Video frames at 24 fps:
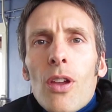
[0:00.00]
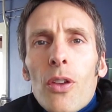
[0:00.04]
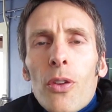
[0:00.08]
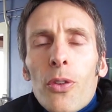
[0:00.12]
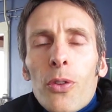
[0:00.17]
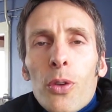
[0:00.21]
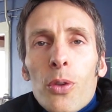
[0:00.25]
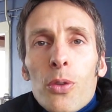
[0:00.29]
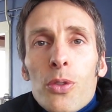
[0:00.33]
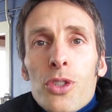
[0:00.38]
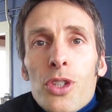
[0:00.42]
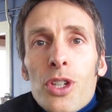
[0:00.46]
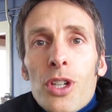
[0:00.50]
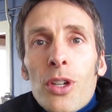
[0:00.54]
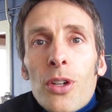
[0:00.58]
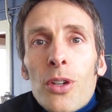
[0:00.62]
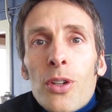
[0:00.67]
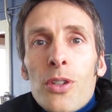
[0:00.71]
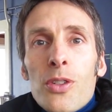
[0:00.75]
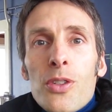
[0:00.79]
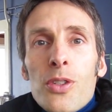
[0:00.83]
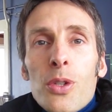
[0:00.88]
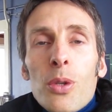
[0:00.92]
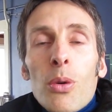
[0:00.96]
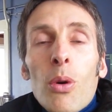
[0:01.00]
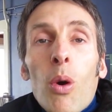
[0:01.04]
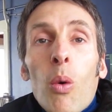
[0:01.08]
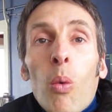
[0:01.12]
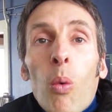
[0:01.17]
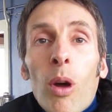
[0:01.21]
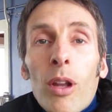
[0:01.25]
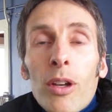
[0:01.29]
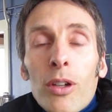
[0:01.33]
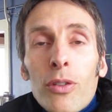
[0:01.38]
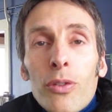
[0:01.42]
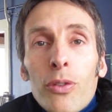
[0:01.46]
So cheers to a
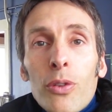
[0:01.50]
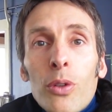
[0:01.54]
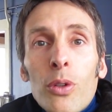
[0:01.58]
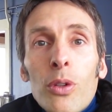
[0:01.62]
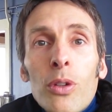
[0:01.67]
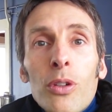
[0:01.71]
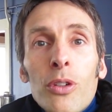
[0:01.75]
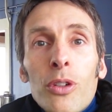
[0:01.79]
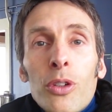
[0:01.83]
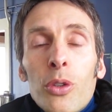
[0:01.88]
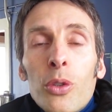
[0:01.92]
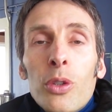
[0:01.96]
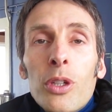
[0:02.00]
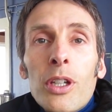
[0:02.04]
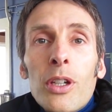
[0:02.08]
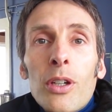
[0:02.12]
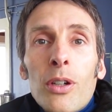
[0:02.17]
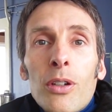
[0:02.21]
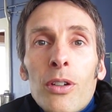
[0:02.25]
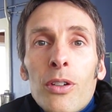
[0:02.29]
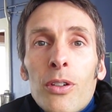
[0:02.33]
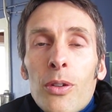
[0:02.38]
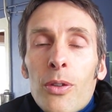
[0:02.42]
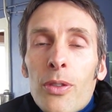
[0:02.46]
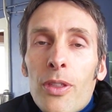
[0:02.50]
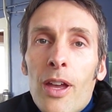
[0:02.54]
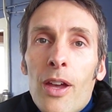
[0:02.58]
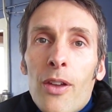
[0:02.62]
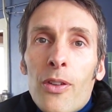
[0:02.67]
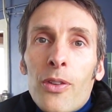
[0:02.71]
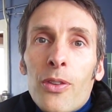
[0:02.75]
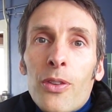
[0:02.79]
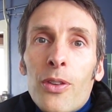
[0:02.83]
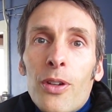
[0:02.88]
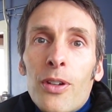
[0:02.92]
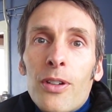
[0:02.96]
wonderful new year in
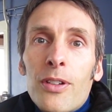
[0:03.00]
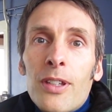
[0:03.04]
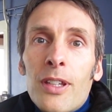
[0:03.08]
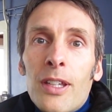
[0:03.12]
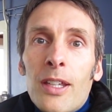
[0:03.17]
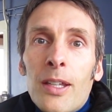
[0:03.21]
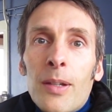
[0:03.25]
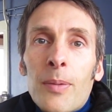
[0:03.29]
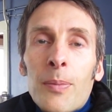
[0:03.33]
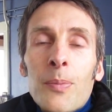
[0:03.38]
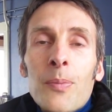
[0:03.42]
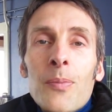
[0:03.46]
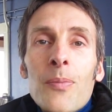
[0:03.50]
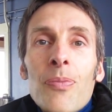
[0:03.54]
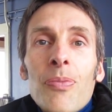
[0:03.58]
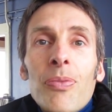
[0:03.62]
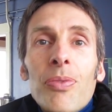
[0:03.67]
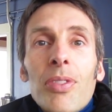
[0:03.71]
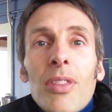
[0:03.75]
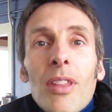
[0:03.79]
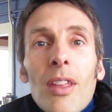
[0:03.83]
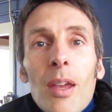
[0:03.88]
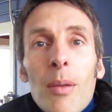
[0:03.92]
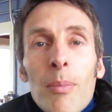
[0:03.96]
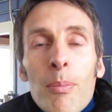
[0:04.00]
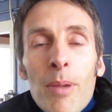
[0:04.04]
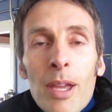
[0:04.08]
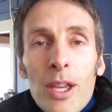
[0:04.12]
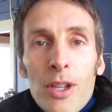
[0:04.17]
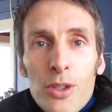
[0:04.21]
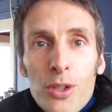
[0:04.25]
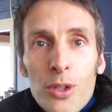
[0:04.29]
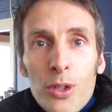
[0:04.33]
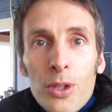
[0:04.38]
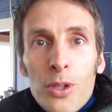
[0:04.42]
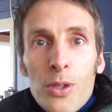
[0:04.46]
2013. And
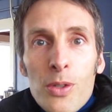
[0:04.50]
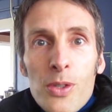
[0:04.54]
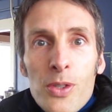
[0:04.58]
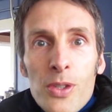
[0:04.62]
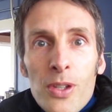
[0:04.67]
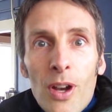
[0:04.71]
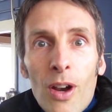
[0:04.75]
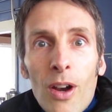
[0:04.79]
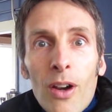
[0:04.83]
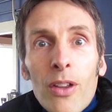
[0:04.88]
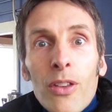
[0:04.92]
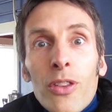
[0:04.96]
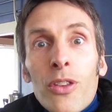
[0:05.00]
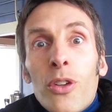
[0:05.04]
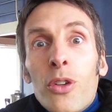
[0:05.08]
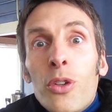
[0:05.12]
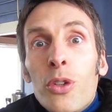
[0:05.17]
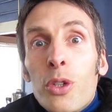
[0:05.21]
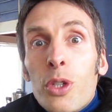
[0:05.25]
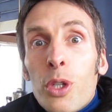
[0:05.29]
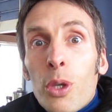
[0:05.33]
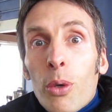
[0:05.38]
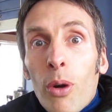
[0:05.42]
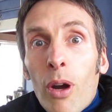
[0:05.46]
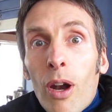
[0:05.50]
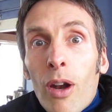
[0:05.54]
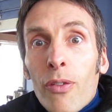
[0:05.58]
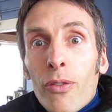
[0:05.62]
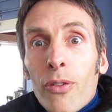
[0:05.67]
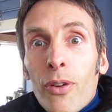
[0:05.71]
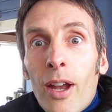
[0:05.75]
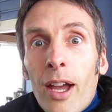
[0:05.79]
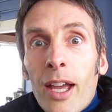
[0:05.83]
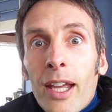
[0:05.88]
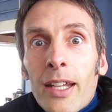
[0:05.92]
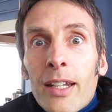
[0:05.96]
make sure you start the new year
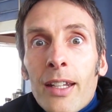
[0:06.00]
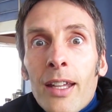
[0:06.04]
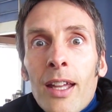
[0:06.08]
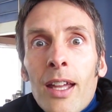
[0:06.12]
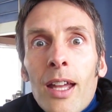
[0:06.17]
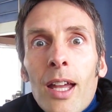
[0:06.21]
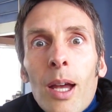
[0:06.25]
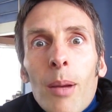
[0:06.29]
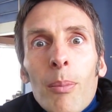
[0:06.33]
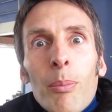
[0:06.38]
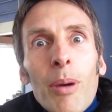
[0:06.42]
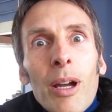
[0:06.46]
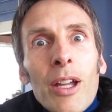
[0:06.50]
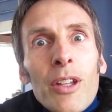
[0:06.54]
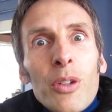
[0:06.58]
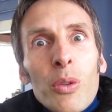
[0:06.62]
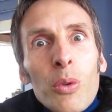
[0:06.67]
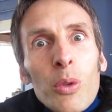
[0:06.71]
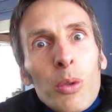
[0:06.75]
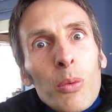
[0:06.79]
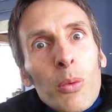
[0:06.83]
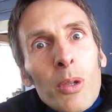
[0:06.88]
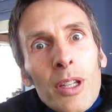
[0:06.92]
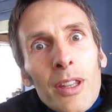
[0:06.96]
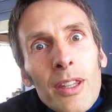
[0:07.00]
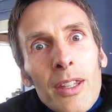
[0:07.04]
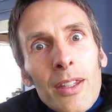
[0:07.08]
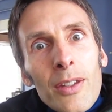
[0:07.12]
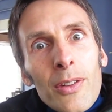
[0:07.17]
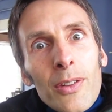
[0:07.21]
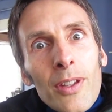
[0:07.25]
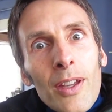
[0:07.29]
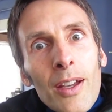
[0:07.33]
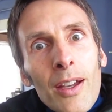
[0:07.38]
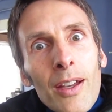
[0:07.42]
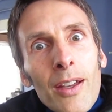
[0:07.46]
off right by doing one of
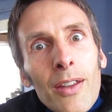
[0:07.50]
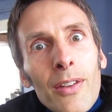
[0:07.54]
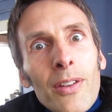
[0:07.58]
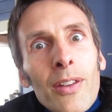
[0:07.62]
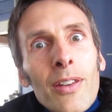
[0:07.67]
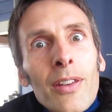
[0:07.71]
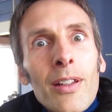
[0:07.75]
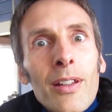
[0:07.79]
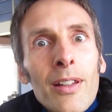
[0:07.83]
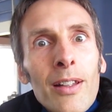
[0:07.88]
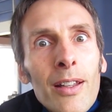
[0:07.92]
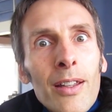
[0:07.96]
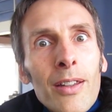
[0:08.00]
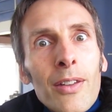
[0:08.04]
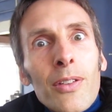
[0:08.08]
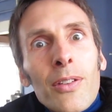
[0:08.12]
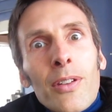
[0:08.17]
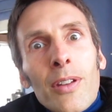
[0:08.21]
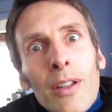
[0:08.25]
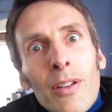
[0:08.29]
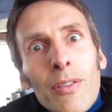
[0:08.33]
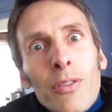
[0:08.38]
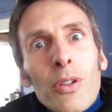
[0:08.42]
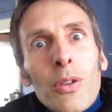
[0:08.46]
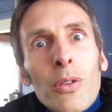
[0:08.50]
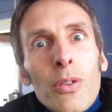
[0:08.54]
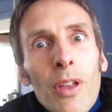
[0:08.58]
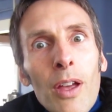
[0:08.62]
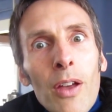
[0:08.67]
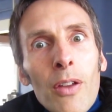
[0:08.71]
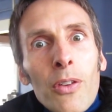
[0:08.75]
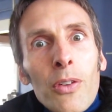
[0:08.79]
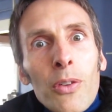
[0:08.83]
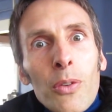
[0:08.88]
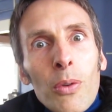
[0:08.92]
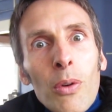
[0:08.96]
these guys on the last day of
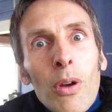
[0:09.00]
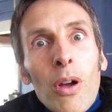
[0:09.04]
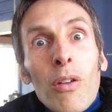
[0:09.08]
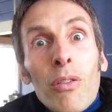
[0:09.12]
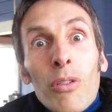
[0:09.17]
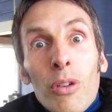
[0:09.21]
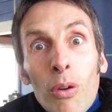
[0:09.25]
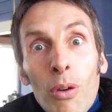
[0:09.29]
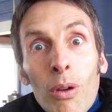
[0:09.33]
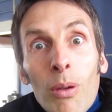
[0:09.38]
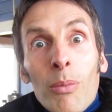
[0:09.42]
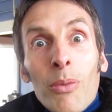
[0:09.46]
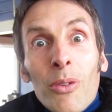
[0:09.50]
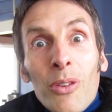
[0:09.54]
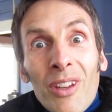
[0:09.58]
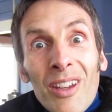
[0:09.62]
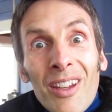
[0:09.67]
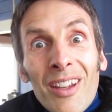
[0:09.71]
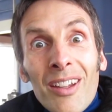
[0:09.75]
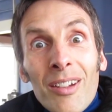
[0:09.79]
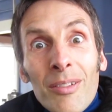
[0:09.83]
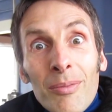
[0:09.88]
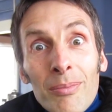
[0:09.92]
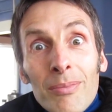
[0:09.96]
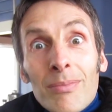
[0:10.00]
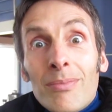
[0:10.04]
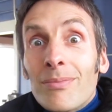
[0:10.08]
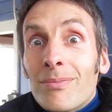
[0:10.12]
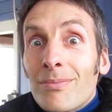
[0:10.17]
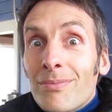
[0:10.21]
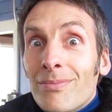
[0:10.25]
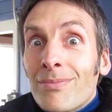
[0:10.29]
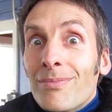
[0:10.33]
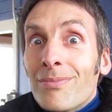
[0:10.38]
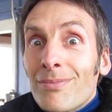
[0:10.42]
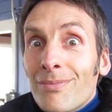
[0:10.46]
2012. Know what I'm saying?
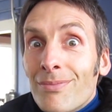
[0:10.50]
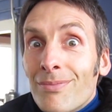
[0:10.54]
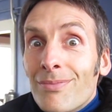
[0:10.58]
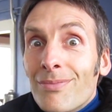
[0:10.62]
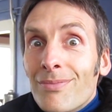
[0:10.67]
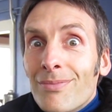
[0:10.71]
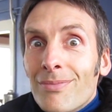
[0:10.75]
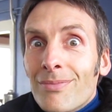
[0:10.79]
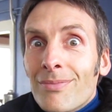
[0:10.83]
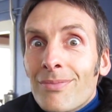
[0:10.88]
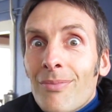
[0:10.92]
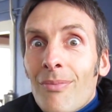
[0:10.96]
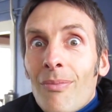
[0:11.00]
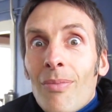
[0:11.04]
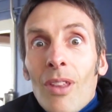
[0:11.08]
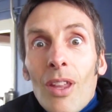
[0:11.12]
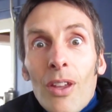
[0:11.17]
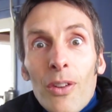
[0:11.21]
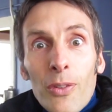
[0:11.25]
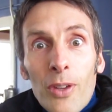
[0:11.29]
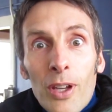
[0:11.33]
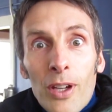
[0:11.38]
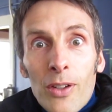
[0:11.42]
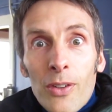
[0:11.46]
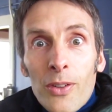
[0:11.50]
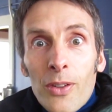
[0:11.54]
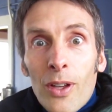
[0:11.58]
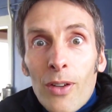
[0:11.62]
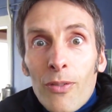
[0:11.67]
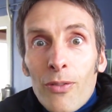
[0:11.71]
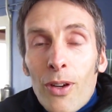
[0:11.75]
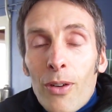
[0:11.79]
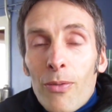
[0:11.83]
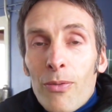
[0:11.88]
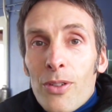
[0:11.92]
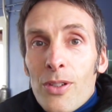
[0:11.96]
Mm hmm. Set
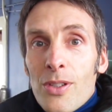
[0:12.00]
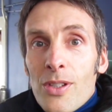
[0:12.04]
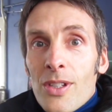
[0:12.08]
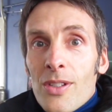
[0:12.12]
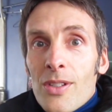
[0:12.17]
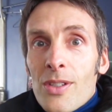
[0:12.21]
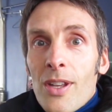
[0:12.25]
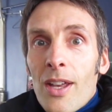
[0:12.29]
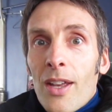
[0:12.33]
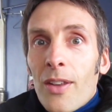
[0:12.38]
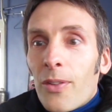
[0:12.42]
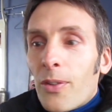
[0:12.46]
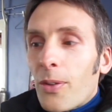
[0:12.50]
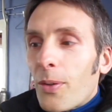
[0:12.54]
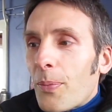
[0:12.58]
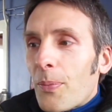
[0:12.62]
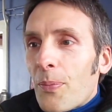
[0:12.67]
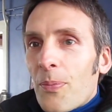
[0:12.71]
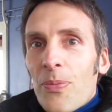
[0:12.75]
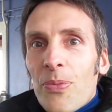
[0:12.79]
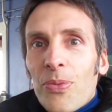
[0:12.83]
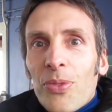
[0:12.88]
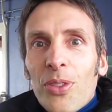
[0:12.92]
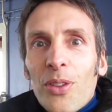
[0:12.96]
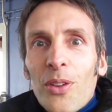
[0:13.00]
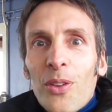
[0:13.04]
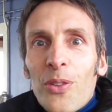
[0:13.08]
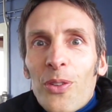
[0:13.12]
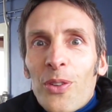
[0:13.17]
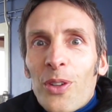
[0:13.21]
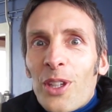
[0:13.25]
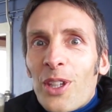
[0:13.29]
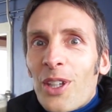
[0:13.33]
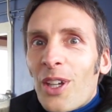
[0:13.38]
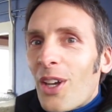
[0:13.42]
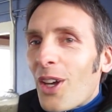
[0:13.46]
yourself up for success.
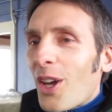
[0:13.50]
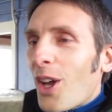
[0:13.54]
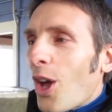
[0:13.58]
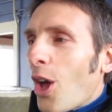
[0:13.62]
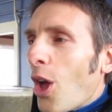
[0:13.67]
See ya.